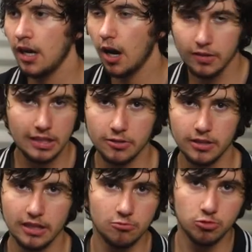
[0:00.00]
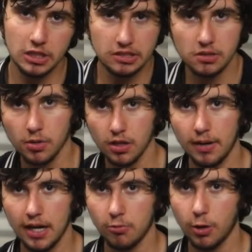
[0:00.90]
only doing a reasonable
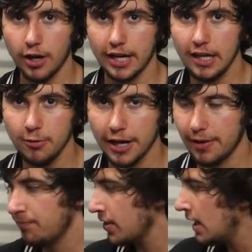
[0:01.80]
amount of work anyway.